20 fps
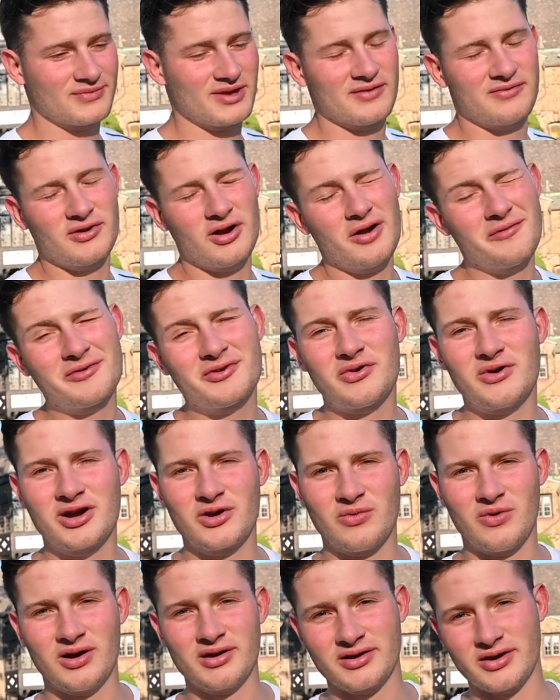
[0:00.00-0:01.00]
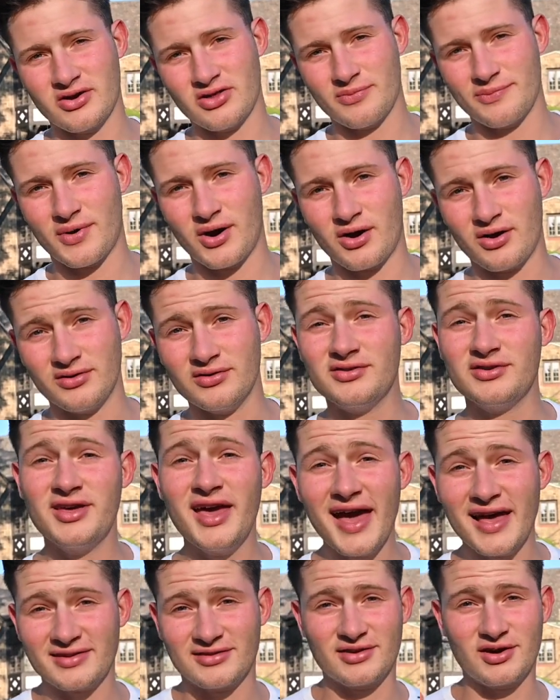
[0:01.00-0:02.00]
if you're over 21, you go to the bars. And
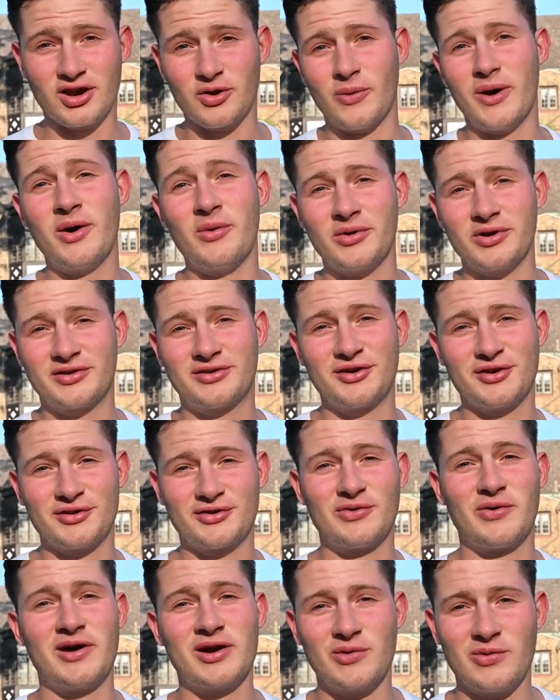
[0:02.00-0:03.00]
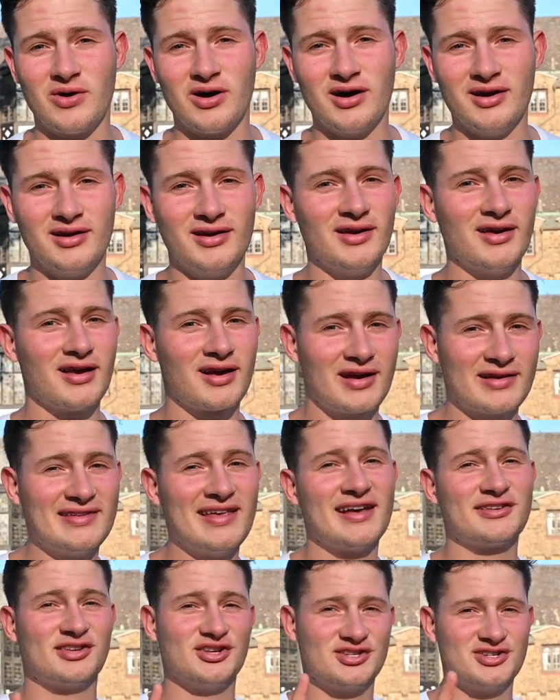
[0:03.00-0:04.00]
yes, you gotta wait until you're 21 because they
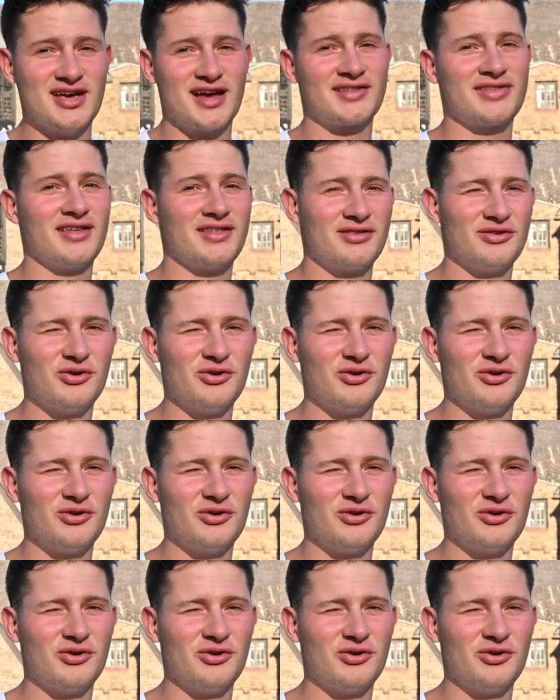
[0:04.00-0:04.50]
actually check at the